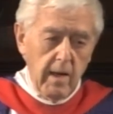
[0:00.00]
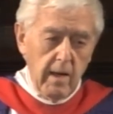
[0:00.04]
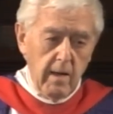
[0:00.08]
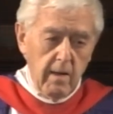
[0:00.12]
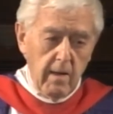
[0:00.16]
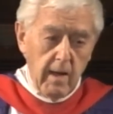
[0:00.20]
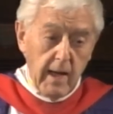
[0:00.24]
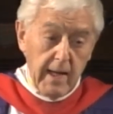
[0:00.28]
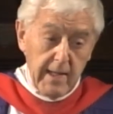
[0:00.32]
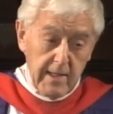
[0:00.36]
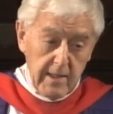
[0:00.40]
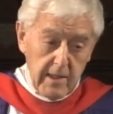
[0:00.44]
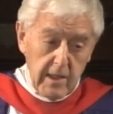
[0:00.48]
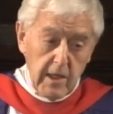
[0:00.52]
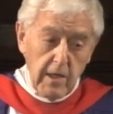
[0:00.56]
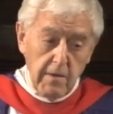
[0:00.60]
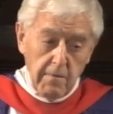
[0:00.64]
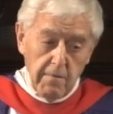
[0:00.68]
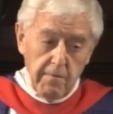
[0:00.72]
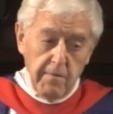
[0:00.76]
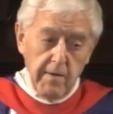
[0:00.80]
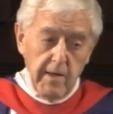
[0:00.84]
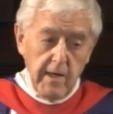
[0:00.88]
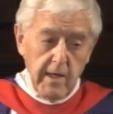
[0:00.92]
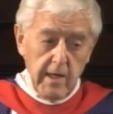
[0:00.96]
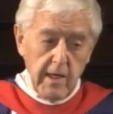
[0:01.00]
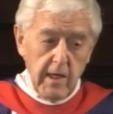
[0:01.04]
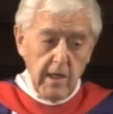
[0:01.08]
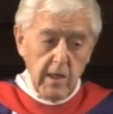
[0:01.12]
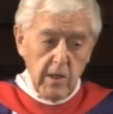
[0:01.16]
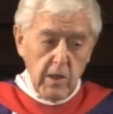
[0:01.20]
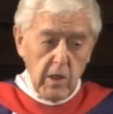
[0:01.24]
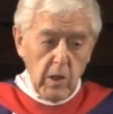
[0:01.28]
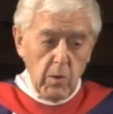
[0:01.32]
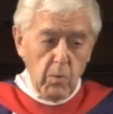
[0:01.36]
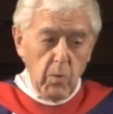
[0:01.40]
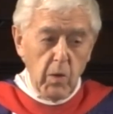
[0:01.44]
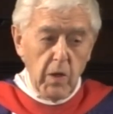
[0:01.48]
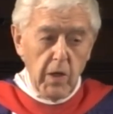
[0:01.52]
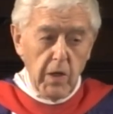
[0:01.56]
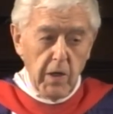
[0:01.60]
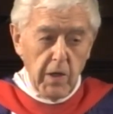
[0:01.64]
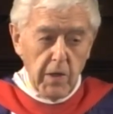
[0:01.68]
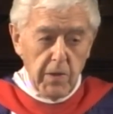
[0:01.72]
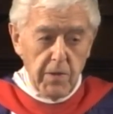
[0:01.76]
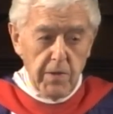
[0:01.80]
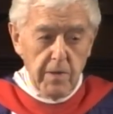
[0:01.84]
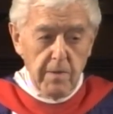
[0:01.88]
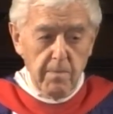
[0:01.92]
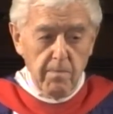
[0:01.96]
and give a healing
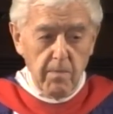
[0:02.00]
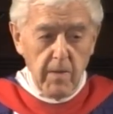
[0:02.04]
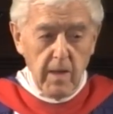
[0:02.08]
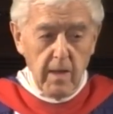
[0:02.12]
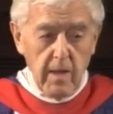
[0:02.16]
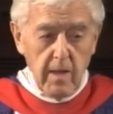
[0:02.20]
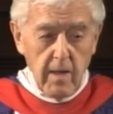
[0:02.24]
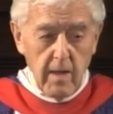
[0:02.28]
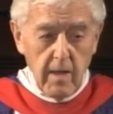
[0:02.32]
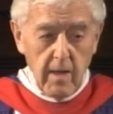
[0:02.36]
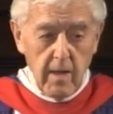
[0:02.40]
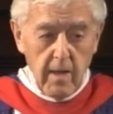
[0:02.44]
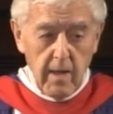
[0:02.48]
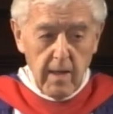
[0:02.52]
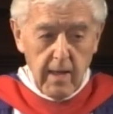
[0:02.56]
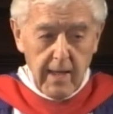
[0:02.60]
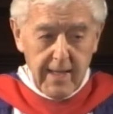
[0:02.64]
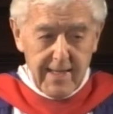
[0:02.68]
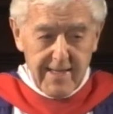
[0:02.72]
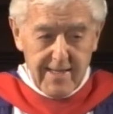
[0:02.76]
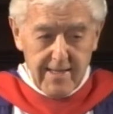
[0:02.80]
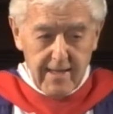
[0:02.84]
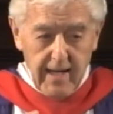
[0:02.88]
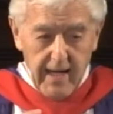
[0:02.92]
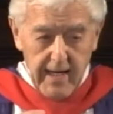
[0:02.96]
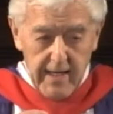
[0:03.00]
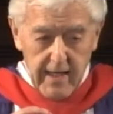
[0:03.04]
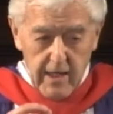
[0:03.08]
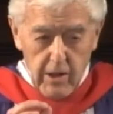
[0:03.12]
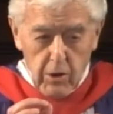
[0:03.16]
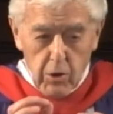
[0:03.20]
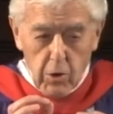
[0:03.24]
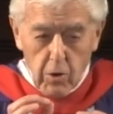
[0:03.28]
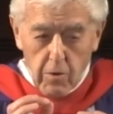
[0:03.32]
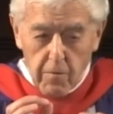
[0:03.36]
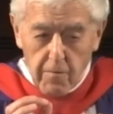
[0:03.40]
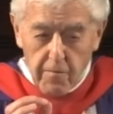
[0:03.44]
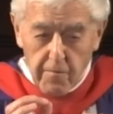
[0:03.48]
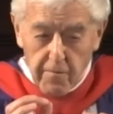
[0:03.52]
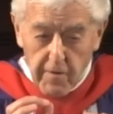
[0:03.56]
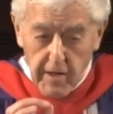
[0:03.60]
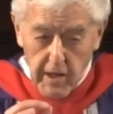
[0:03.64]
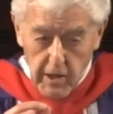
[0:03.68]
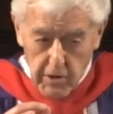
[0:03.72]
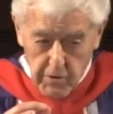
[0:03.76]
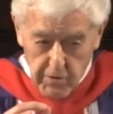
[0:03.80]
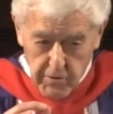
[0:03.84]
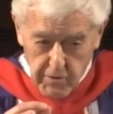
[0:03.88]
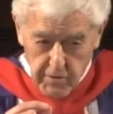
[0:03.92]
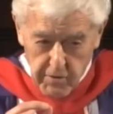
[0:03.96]
word, it's like a new
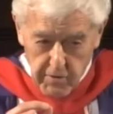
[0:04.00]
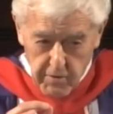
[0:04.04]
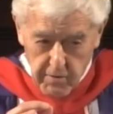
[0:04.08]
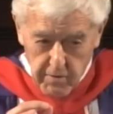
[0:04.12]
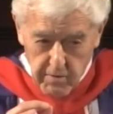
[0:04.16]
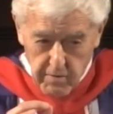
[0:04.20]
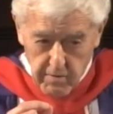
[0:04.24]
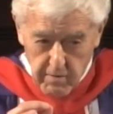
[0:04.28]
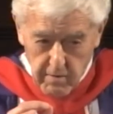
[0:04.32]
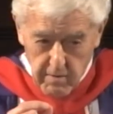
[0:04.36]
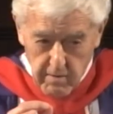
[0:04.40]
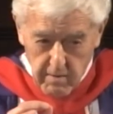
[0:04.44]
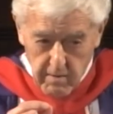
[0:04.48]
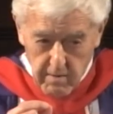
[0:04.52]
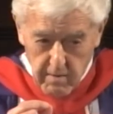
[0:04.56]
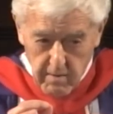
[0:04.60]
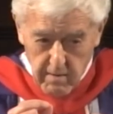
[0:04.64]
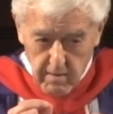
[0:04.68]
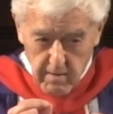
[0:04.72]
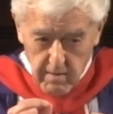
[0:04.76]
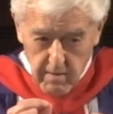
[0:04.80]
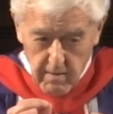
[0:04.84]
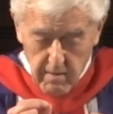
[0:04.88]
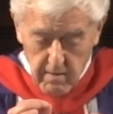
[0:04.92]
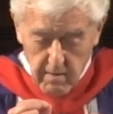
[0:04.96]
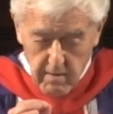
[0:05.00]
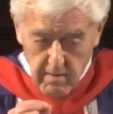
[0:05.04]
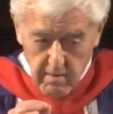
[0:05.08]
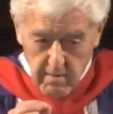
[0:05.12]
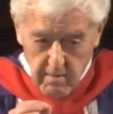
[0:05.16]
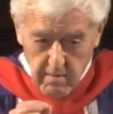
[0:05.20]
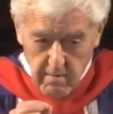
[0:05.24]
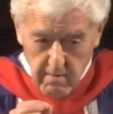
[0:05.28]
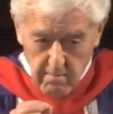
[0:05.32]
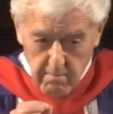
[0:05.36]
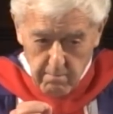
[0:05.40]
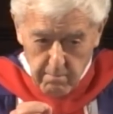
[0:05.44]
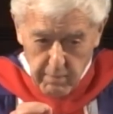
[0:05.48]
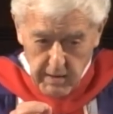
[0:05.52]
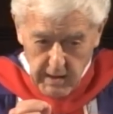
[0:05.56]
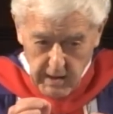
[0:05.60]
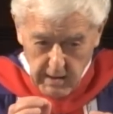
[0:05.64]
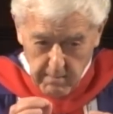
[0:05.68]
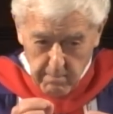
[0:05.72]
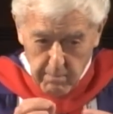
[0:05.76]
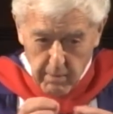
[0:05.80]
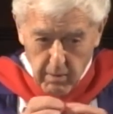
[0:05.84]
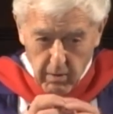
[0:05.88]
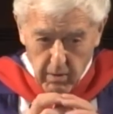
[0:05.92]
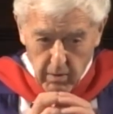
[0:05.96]
faith being
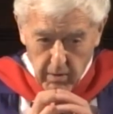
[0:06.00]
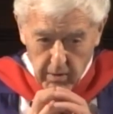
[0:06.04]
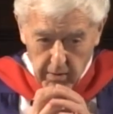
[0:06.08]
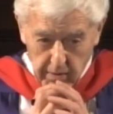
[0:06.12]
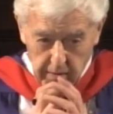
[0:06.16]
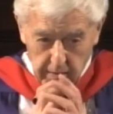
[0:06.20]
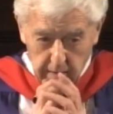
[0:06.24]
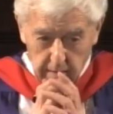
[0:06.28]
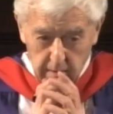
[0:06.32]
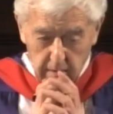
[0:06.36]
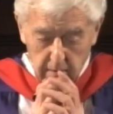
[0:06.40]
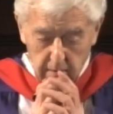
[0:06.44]
born.